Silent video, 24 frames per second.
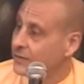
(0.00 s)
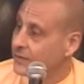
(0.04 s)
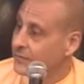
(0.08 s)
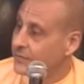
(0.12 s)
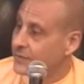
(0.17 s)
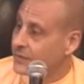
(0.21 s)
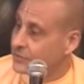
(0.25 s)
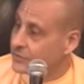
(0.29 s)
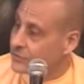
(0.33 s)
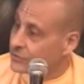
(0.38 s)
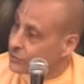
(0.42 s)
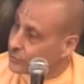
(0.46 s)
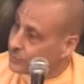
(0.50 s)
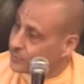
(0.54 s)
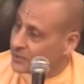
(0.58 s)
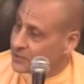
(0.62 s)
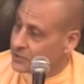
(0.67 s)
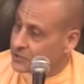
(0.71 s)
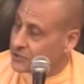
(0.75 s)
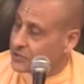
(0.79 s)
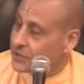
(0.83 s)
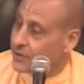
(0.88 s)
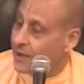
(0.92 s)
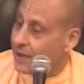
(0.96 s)
that too
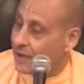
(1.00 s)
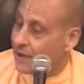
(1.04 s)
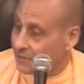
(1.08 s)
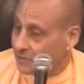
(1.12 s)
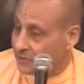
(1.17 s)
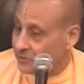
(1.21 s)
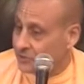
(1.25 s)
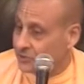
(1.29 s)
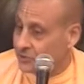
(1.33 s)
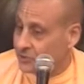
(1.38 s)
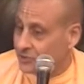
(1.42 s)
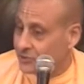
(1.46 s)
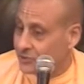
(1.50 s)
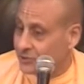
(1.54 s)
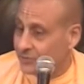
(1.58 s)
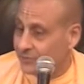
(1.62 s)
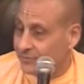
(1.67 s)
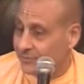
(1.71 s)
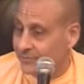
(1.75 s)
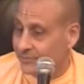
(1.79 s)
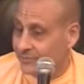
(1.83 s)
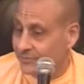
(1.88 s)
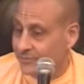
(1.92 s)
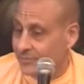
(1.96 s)
much knowledge,
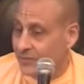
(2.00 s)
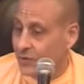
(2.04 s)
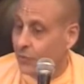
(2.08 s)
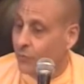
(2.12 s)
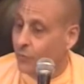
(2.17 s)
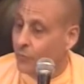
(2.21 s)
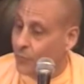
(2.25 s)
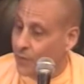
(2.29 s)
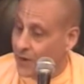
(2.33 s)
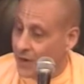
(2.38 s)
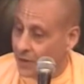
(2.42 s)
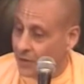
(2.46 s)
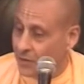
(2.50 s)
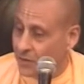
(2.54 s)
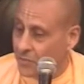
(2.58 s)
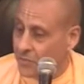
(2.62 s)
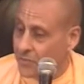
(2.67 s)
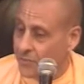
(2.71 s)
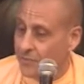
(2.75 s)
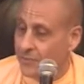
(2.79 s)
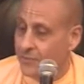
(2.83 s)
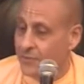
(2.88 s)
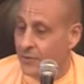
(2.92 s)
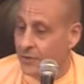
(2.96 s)

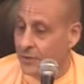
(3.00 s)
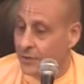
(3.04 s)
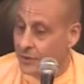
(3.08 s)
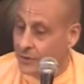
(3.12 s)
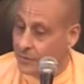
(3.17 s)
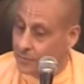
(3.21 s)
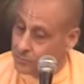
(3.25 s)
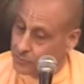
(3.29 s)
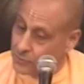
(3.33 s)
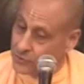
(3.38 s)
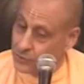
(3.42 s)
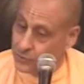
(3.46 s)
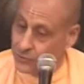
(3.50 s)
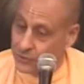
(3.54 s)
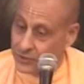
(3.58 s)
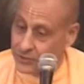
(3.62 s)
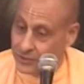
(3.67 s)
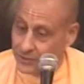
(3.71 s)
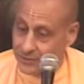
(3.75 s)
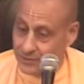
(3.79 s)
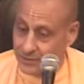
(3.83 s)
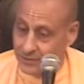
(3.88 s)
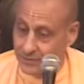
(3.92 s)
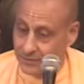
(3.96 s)
wealth,
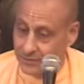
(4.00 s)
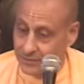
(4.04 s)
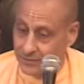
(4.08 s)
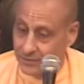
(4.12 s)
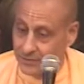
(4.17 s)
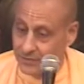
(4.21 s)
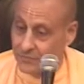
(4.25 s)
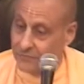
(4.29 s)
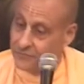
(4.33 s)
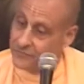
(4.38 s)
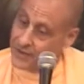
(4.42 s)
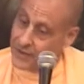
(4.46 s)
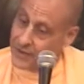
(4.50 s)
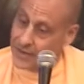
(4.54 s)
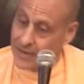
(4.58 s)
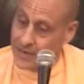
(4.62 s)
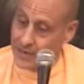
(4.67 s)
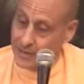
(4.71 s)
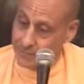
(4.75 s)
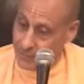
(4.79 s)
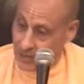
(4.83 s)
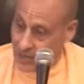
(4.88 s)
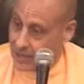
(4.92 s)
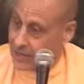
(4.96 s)
beauty,
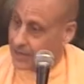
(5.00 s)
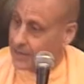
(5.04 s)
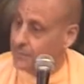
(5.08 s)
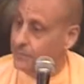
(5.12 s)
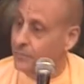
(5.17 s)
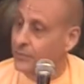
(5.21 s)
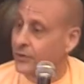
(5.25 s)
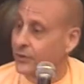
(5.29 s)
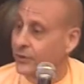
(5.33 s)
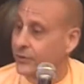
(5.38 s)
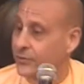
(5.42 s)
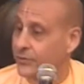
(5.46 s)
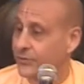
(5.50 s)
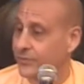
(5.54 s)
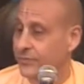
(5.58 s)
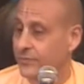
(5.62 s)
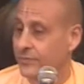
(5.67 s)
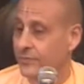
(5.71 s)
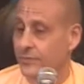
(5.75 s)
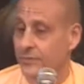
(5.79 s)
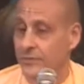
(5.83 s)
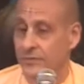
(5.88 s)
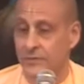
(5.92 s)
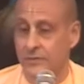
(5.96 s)
fame, high
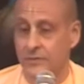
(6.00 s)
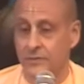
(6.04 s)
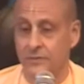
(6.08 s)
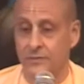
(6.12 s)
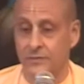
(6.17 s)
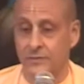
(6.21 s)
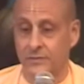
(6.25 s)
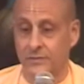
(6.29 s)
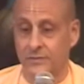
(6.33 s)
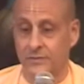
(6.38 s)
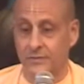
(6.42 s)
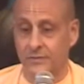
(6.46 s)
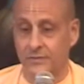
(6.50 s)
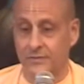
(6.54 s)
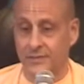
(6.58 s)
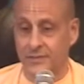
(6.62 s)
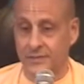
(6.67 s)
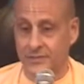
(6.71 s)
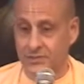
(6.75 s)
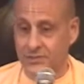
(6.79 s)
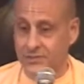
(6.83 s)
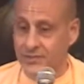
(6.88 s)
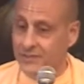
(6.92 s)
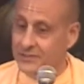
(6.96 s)
birth,
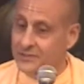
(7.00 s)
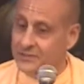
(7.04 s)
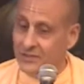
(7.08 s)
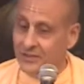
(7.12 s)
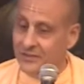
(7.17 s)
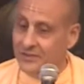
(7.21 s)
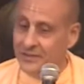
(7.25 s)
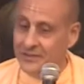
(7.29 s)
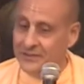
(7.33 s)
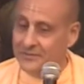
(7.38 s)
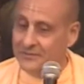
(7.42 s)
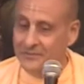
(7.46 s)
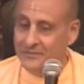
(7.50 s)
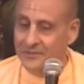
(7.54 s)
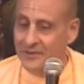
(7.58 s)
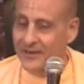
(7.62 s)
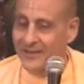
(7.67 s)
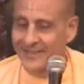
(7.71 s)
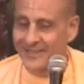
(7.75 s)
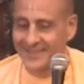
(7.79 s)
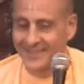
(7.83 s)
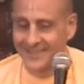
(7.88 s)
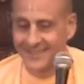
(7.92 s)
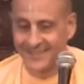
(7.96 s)
these things are like
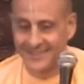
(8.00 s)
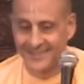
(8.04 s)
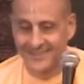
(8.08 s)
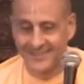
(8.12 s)
fire.